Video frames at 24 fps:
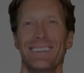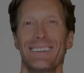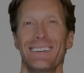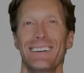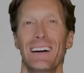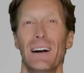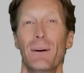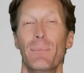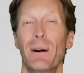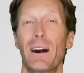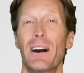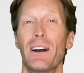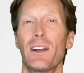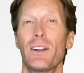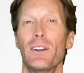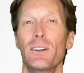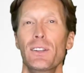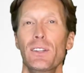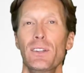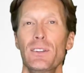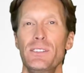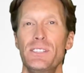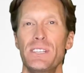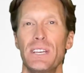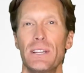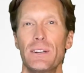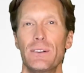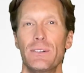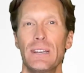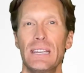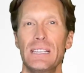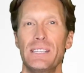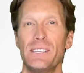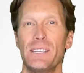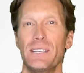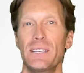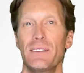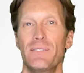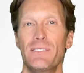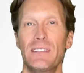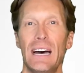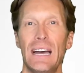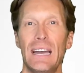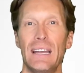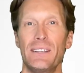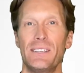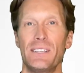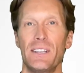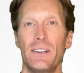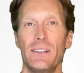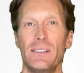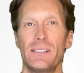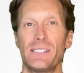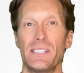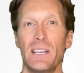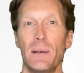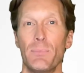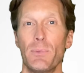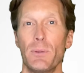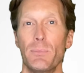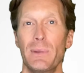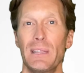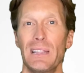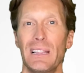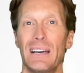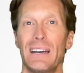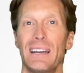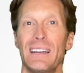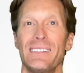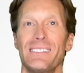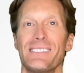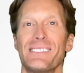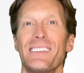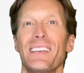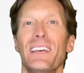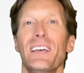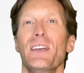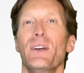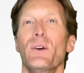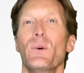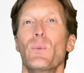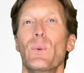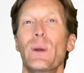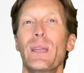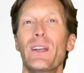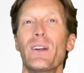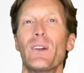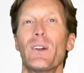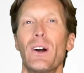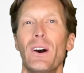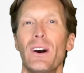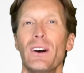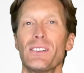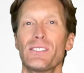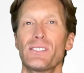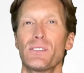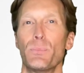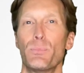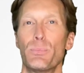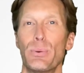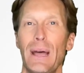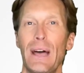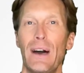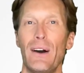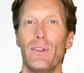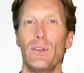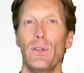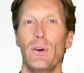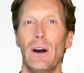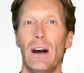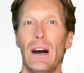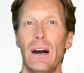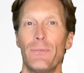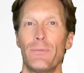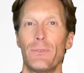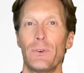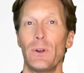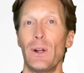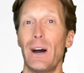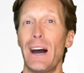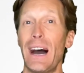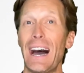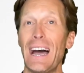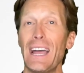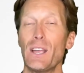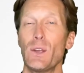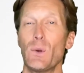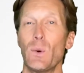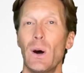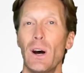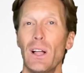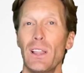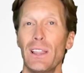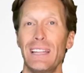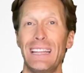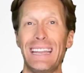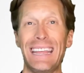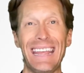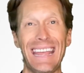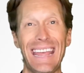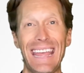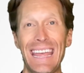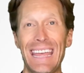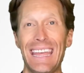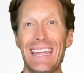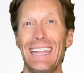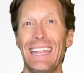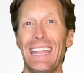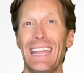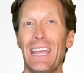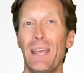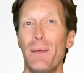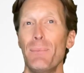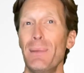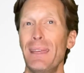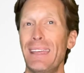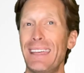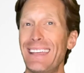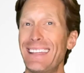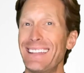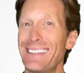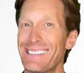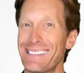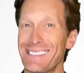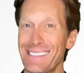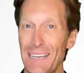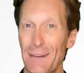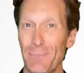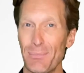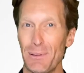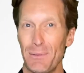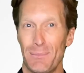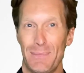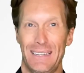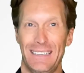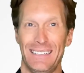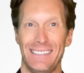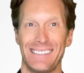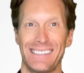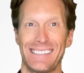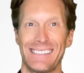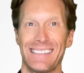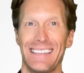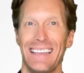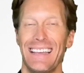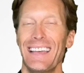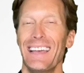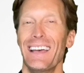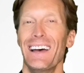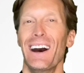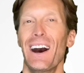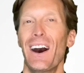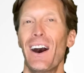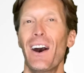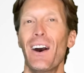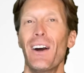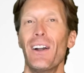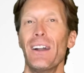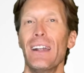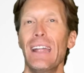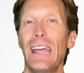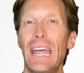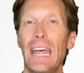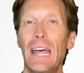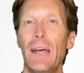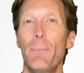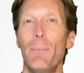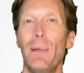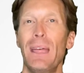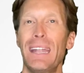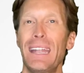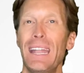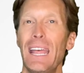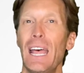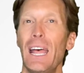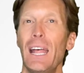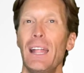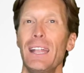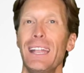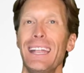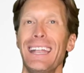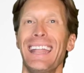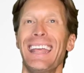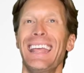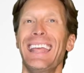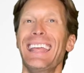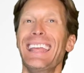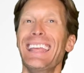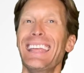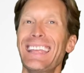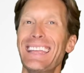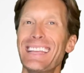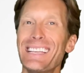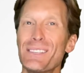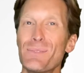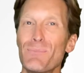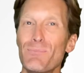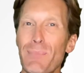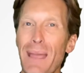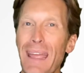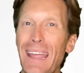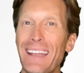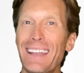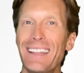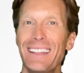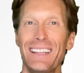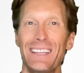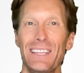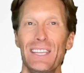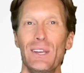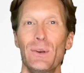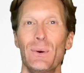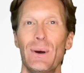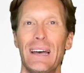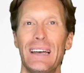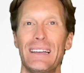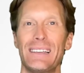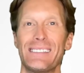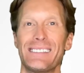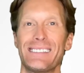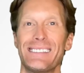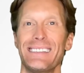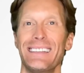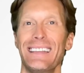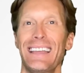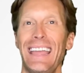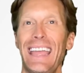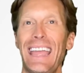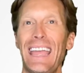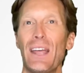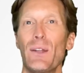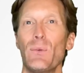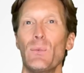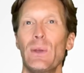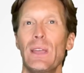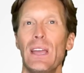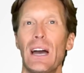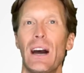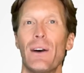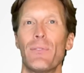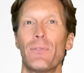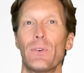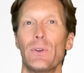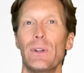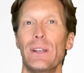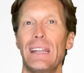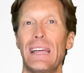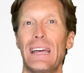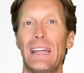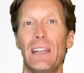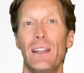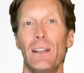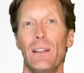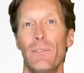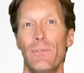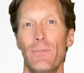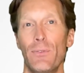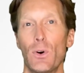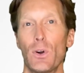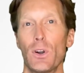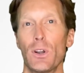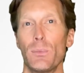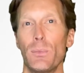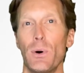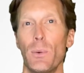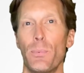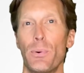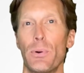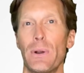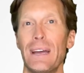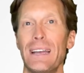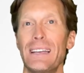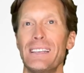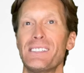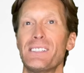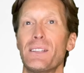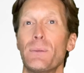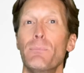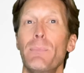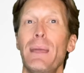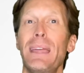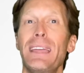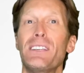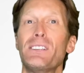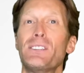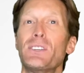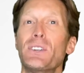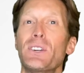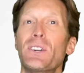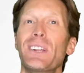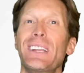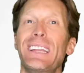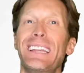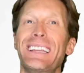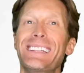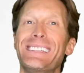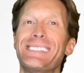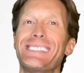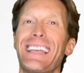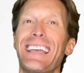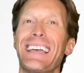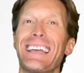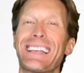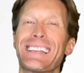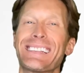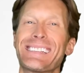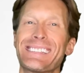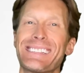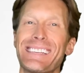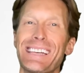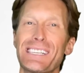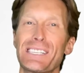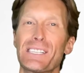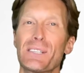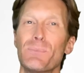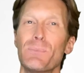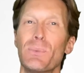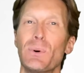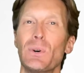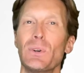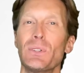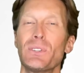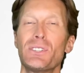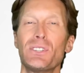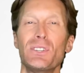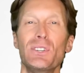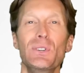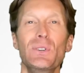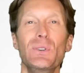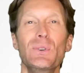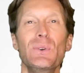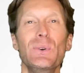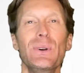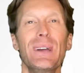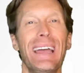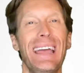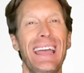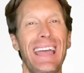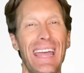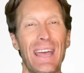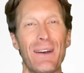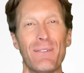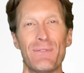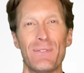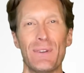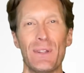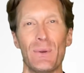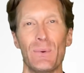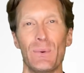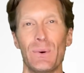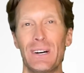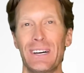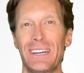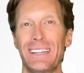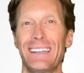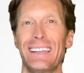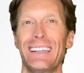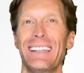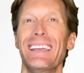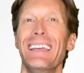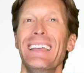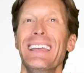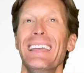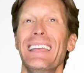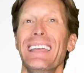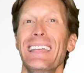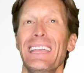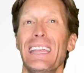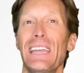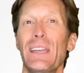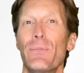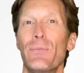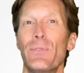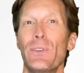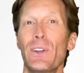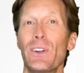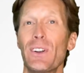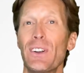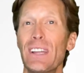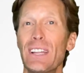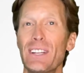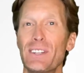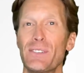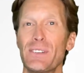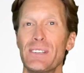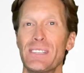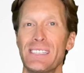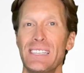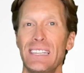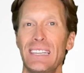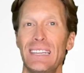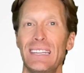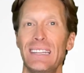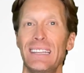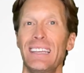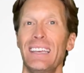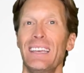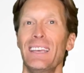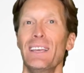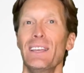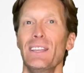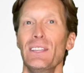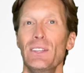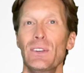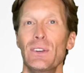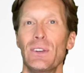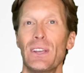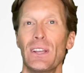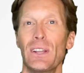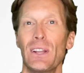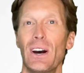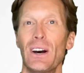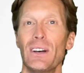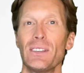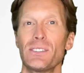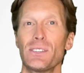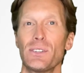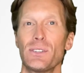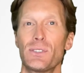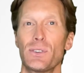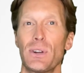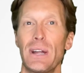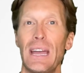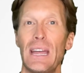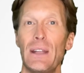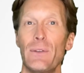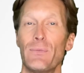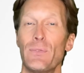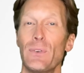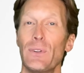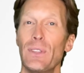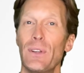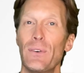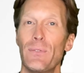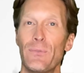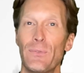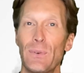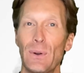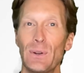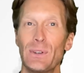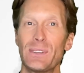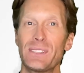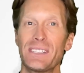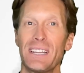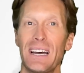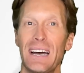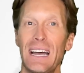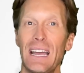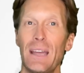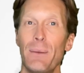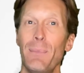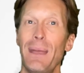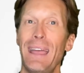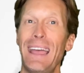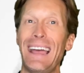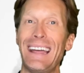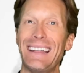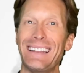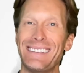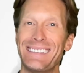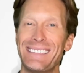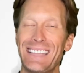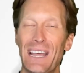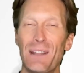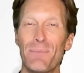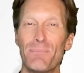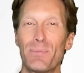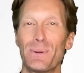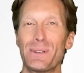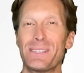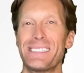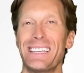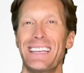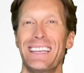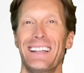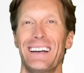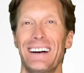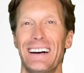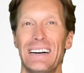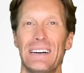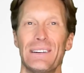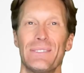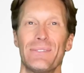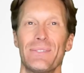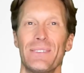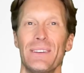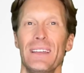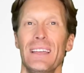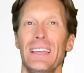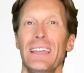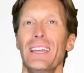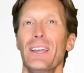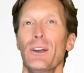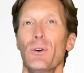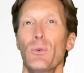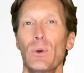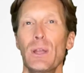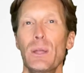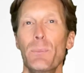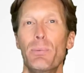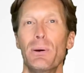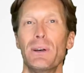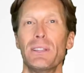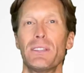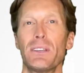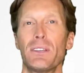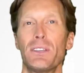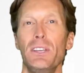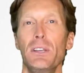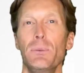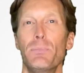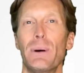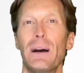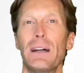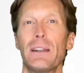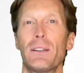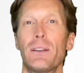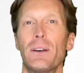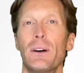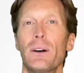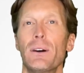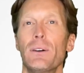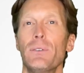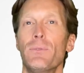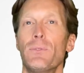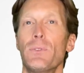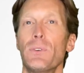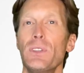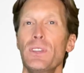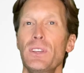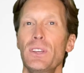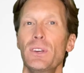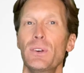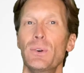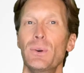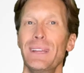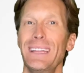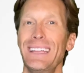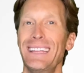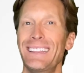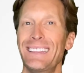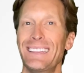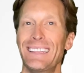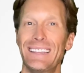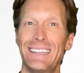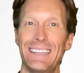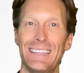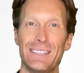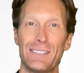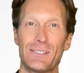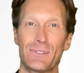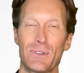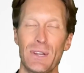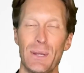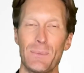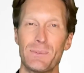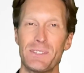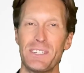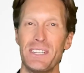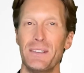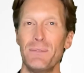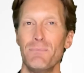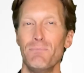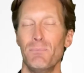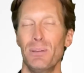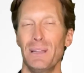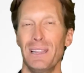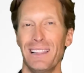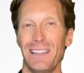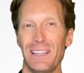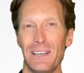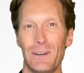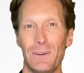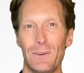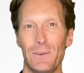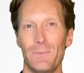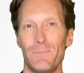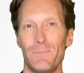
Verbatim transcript: Among our new generation of dietary supplement lines, we are also proud to offer high-quality NMN supplements. Our NMN is made in the US, and we offer it at an affordable price to make sure it's accessible to everyone. If you're interested, you can also try it for the first time at 10% off. We put the coupon code for you in the description below.